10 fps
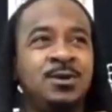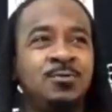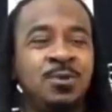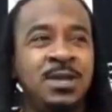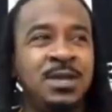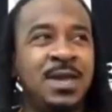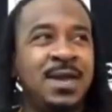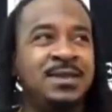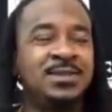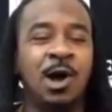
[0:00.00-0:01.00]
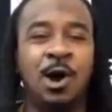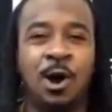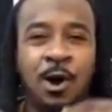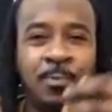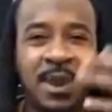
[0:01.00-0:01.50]
we as
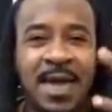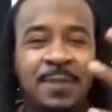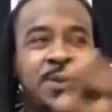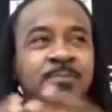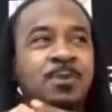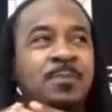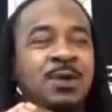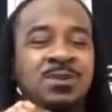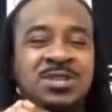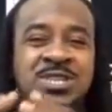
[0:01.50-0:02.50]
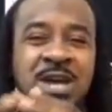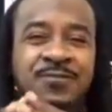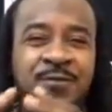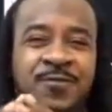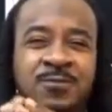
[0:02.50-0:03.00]
all black people, man, we
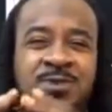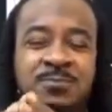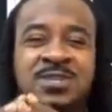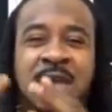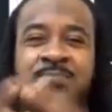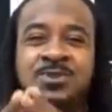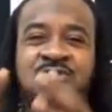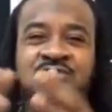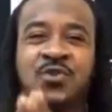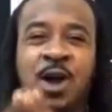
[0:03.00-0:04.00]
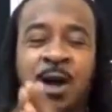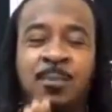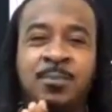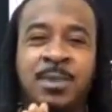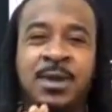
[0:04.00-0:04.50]
suffer from some type of
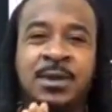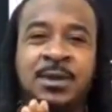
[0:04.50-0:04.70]
trauma, man? That